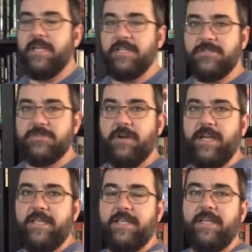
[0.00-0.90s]

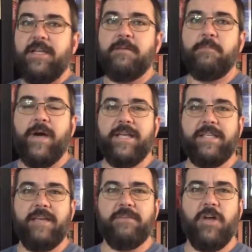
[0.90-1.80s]
illustrated by
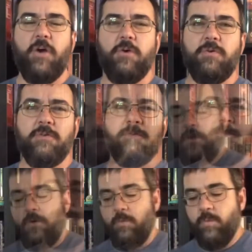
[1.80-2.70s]
David Ho
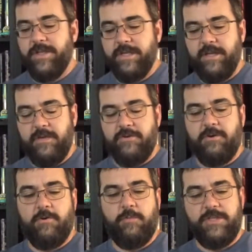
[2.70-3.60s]
with another
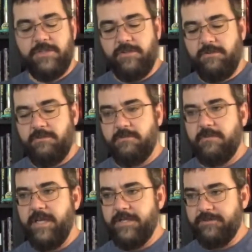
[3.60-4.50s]
original
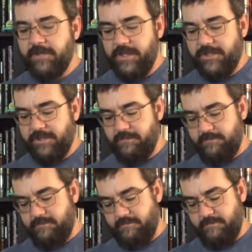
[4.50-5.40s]
introduction
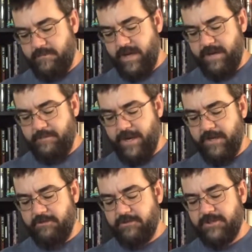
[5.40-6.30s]
by
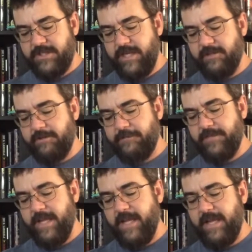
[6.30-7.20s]
Michael Saylor.
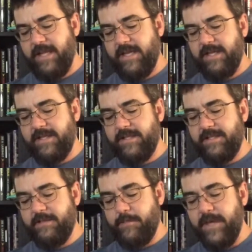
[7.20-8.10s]
And
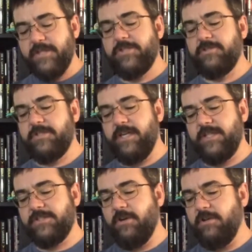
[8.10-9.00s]
the pictures that I
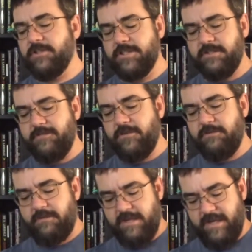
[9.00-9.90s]
saw, just a
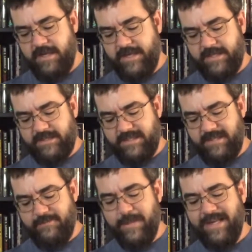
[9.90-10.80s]
few, I didn't
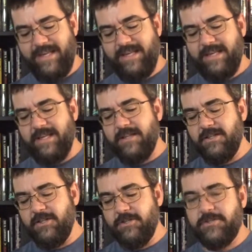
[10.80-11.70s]
see many,
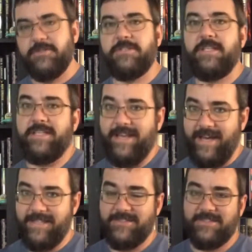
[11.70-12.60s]
looked
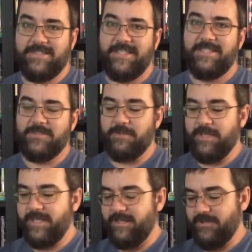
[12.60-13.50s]
nice. So
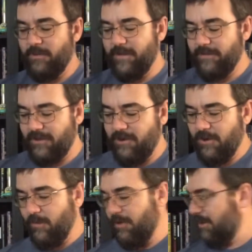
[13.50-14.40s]
again, terrific
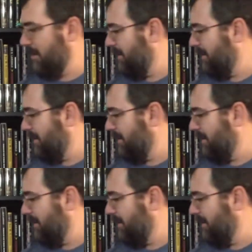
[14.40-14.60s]
artwork.